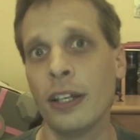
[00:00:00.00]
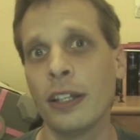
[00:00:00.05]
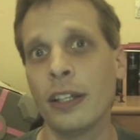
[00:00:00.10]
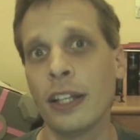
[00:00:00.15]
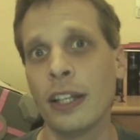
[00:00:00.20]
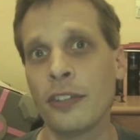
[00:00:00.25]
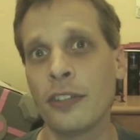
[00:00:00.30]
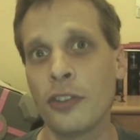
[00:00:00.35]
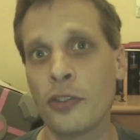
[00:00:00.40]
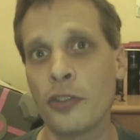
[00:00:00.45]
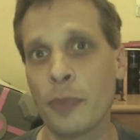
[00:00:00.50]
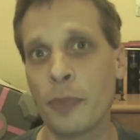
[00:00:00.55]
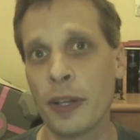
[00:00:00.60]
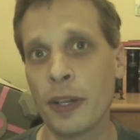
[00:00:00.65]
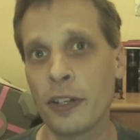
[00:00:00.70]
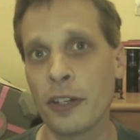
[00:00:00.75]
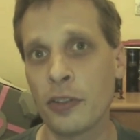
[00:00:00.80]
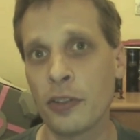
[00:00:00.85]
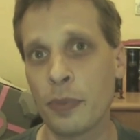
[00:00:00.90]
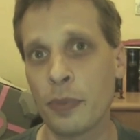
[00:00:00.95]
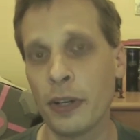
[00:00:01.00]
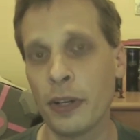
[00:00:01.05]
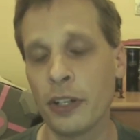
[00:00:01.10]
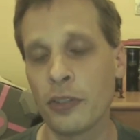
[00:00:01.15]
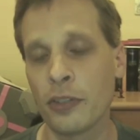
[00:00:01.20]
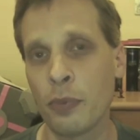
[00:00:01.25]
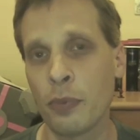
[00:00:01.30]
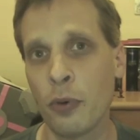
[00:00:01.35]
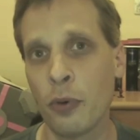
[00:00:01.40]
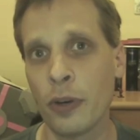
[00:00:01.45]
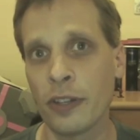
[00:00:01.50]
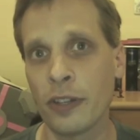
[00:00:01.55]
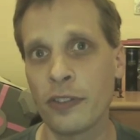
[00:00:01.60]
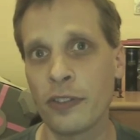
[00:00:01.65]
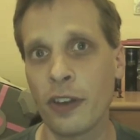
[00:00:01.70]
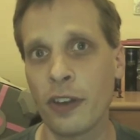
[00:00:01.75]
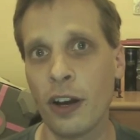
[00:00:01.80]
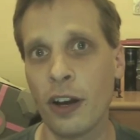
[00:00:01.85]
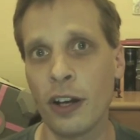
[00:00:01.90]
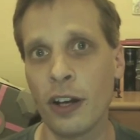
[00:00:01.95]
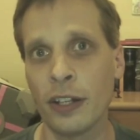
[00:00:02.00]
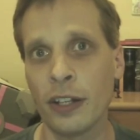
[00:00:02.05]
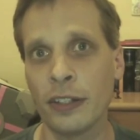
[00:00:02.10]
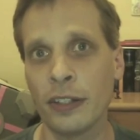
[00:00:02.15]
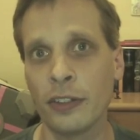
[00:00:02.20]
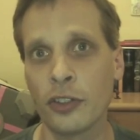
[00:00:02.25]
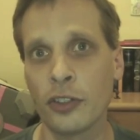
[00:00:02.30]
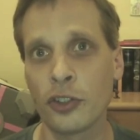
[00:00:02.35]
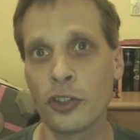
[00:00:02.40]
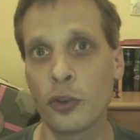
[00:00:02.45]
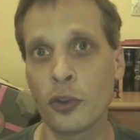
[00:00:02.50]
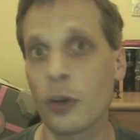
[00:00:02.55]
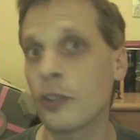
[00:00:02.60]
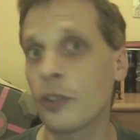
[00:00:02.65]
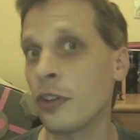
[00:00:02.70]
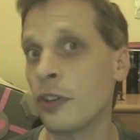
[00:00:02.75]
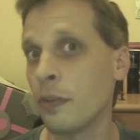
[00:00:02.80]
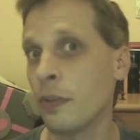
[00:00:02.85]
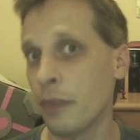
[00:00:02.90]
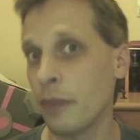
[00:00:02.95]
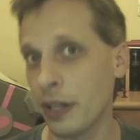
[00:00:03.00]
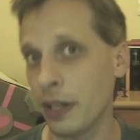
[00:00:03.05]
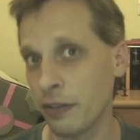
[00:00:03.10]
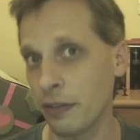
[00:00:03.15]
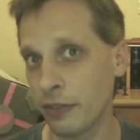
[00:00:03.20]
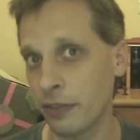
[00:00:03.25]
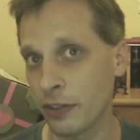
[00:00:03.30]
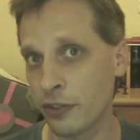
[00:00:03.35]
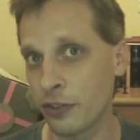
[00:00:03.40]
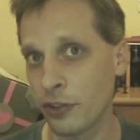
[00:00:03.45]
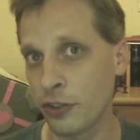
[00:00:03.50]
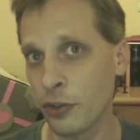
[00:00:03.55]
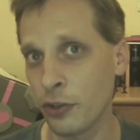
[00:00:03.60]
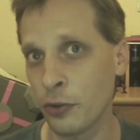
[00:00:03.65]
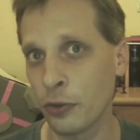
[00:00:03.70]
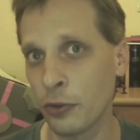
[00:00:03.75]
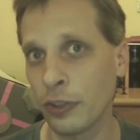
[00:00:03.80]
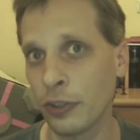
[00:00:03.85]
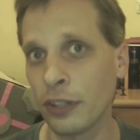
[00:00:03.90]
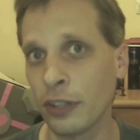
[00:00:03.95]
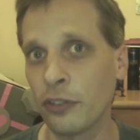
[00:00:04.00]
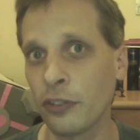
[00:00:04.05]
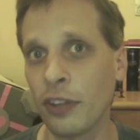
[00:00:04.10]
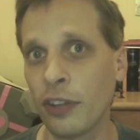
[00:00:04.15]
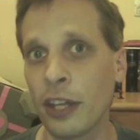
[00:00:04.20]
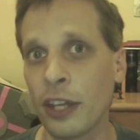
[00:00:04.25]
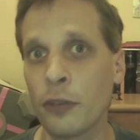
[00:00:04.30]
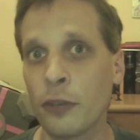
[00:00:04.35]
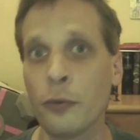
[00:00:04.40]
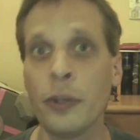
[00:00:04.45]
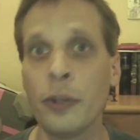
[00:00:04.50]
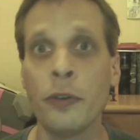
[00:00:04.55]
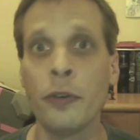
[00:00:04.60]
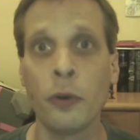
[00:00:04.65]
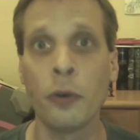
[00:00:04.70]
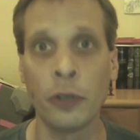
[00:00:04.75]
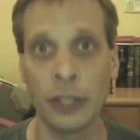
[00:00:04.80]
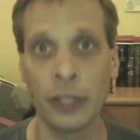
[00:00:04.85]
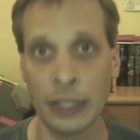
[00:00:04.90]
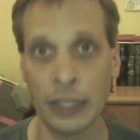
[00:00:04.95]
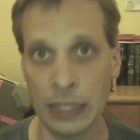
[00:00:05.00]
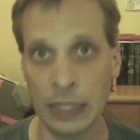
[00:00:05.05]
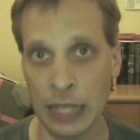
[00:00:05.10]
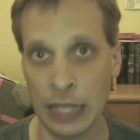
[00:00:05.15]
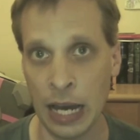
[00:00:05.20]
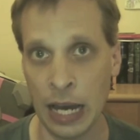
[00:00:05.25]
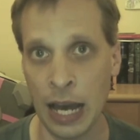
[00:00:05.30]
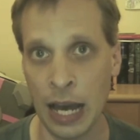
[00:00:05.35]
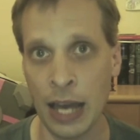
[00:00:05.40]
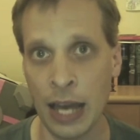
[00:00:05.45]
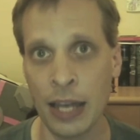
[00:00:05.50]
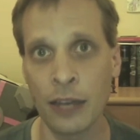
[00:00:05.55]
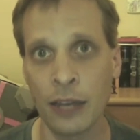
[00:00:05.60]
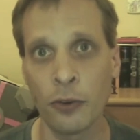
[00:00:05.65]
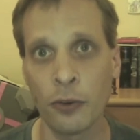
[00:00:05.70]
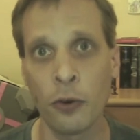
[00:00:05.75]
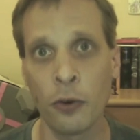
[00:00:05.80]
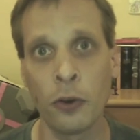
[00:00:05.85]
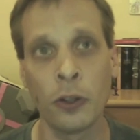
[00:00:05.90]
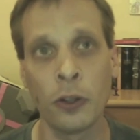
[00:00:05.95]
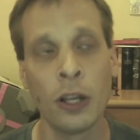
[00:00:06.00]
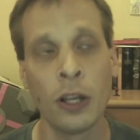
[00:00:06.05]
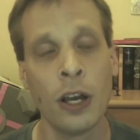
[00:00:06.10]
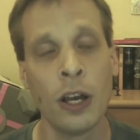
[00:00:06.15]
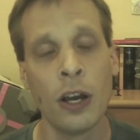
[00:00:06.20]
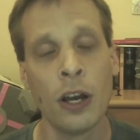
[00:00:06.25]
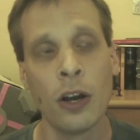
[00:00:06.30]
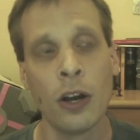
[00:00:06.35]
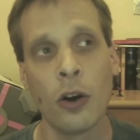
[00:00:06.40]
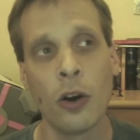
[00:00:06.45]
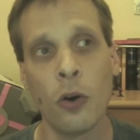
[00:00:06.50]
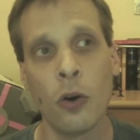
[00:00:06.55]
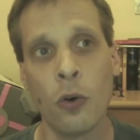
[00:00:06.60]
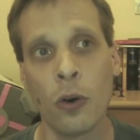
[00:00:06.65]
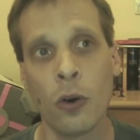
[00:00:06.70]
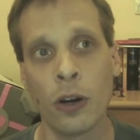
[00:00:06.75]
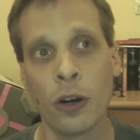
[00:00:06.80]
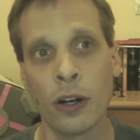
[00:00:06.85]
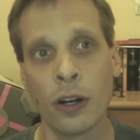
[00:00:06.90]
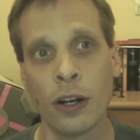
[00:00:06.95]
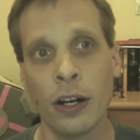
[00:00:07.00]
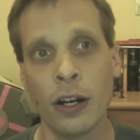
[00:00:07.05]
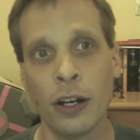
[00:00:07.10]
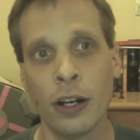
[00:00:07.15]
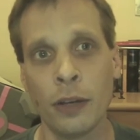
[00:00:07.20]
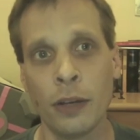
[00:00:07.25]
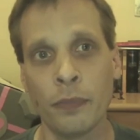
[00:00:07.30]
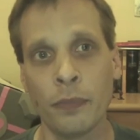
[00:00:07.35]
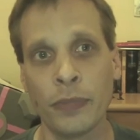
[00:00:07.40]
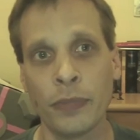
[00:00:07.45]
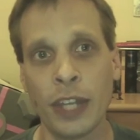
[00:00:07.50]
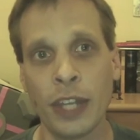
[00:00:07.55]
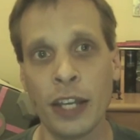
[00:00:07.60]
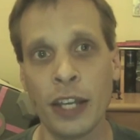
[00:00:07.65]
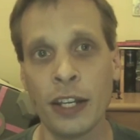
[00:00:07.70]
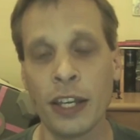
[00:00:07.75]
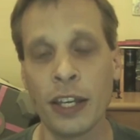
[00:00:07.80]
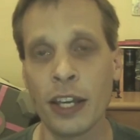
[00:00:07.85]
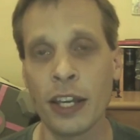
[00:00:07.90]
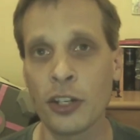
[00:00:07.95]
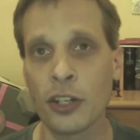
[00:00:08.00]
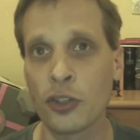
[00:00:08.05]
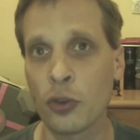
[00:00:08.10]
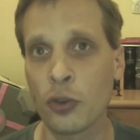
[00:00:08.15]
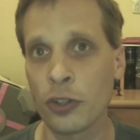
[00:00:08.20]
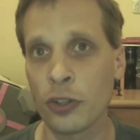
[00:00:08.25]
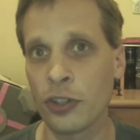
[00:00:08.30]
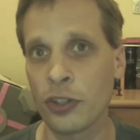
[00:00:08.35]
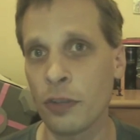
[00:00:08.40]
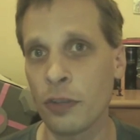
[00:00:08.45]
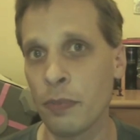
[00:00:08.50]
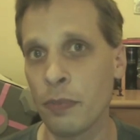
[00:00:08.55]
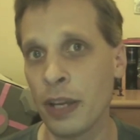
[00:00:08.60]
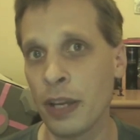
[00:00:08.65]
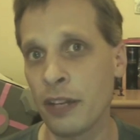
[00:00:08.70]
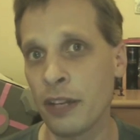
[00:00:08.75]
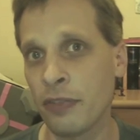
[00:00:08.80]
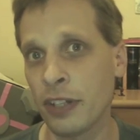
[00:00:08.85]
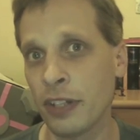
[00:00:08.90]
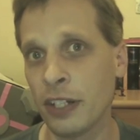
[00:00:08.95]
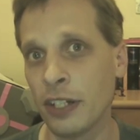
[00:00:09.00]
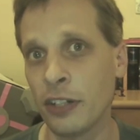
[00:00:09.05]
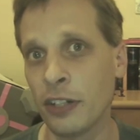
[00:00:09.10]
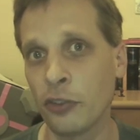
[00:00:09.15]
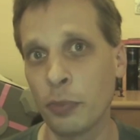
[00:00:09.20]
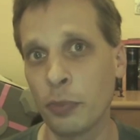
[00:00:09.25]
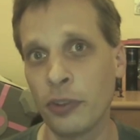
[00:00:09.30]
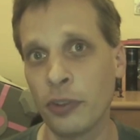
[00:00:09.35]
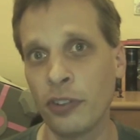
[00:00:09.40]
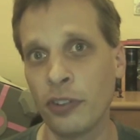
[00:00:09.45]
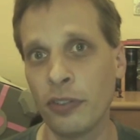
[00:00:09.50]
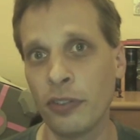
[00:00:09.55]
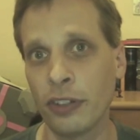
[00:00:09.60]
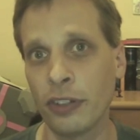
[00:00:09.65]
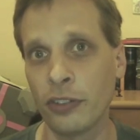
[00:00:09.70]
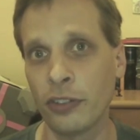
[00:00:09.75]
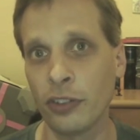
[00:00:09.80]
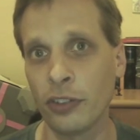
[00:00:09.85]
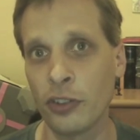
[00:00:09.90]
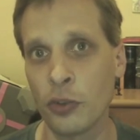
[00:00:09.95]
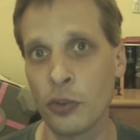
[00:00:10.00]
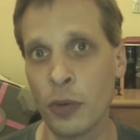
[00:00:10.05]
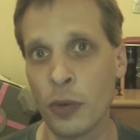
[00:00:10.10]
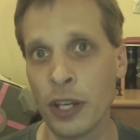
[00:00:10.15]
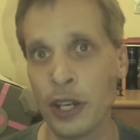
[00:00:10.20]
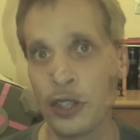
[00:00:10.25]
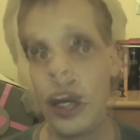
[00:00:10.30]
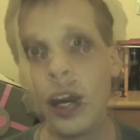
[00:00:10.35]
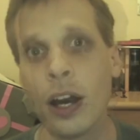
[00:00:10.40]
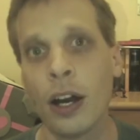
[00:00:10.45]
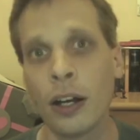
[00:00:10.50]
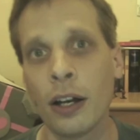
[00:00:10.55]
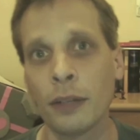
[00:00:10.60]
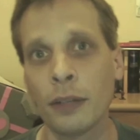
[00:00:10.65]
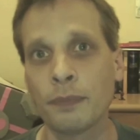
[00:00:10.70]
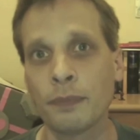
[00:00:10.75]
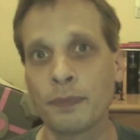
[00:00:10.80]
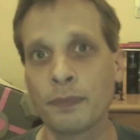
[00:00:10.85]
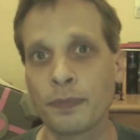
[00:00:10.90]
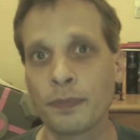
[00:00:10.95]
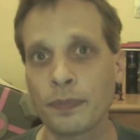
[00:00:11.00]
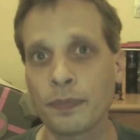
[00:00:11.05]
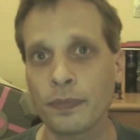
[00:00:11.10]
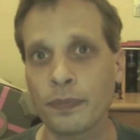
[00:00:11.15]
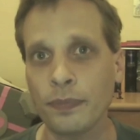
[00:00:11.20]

It lets you spend experience points on short-term benefits too, things like re-rolling a die roll or gaining a short-term benefit in a specific situation.